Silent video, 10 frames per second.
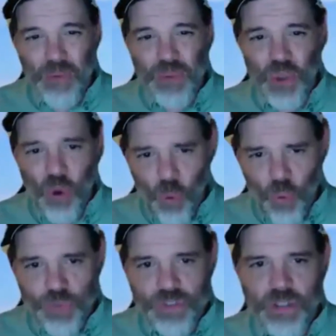It was
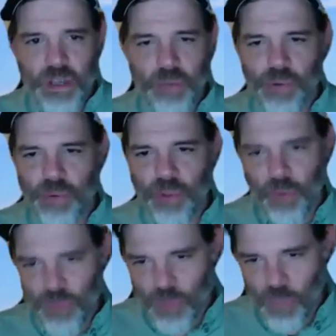cold, and we were the
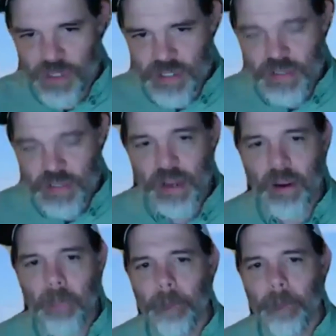only ones in there.